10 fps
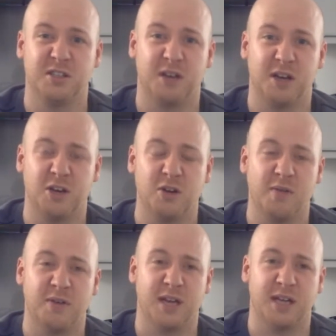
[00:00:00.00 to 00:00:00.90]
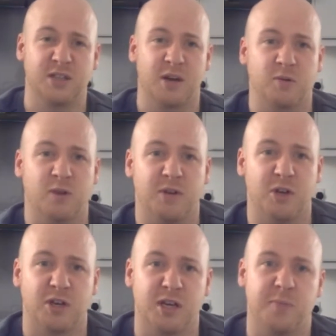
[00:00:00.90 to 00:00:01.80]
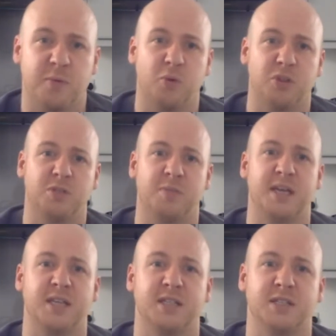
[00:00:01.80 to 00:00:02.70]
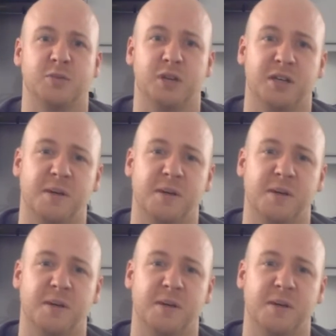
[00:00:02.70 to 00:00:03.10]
I know you haven't had time to have a look at it, but what do you make of this one?